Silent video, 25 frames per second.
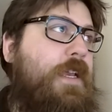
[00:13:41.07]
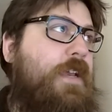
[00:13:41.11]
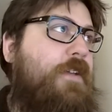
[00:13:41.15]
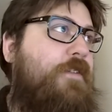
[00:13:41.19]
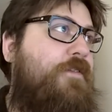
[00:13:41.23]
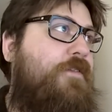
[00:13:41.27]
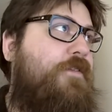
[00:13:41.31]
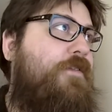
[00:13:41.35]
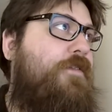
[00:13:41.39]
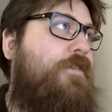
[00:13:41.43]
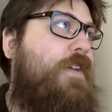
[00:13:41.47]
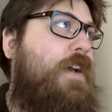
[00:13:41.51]

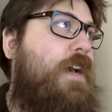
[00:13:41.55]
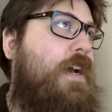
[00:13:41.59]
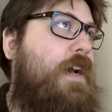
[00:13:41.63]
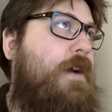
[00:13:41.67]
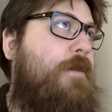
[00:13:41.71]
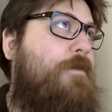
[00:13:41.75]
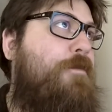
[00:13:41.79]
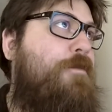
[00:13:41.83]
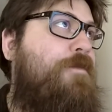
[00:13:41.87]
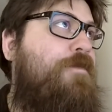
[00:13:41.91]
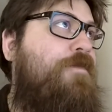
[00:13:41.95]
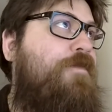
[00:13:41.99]
if
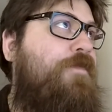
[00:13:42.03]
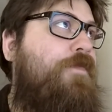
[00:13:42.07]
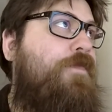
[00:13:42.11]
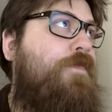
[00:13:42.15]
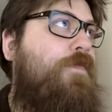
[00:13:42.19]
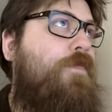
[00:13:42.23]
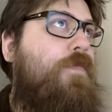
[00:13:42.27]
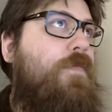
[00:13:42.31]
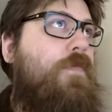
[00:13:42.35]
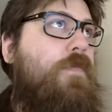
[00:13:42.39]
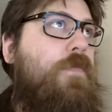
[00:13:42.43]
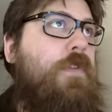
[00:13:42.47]

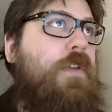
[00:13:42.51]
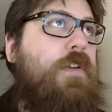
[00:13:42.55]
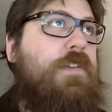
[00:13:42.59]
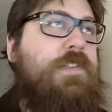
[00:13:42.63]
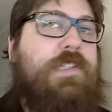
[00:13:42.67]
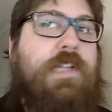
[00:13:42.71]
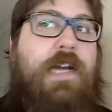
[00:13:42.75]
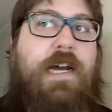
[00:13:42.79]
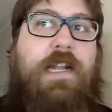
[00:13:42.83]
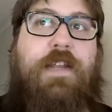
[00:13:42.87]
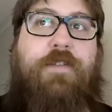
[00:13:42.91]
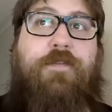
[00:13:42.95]
you're
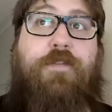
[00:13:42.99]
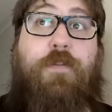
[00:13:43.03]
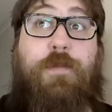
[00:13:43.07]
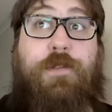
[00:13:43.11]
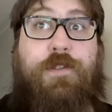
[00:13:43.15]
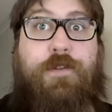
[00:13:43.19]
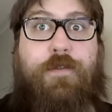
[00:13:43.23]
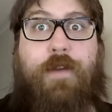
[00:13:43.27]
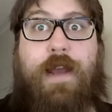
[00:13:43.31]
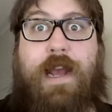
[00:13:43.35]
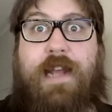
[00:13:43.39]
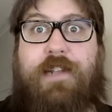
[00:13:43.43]
starting from
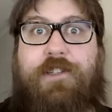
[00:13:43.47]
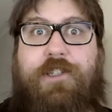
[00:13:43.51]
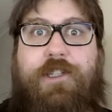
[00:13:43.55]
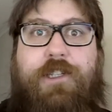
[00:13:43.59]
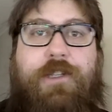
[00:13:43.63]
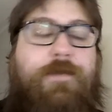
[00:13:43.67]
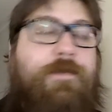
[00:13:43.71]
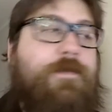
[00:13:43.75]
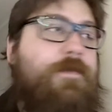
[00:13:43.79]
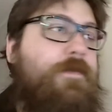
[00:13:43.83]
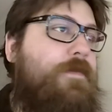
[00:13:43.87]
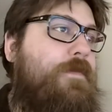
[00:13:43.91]
scratch.